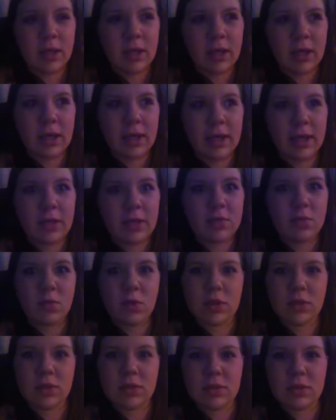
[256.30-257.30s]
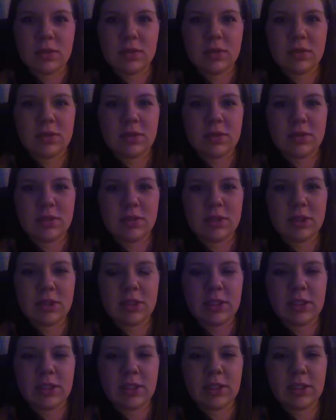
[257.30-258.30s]
I guess, once
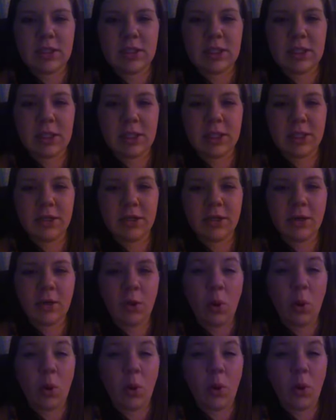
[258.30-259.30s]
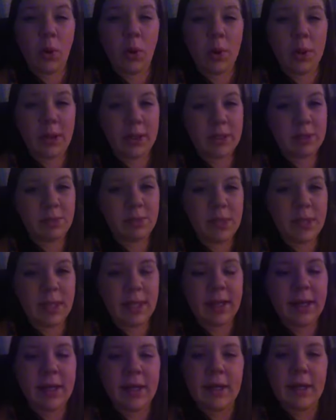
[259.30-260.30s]
she's here or next
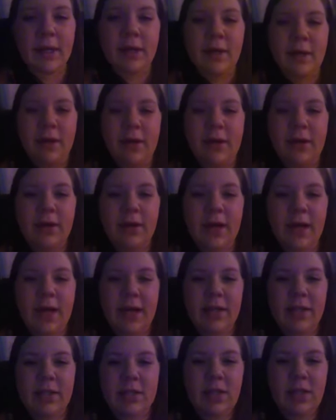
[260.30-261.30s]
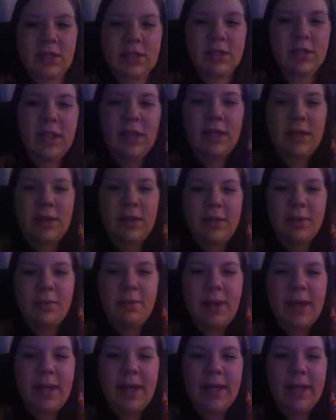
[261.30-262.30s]
Monday. Okay, talk to you later.
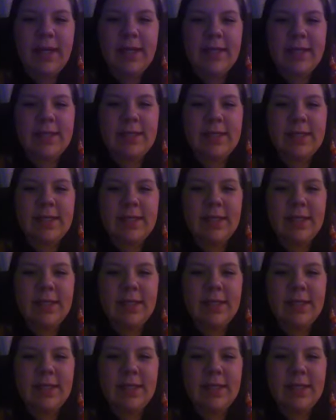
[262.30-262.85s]
Bye, ladies.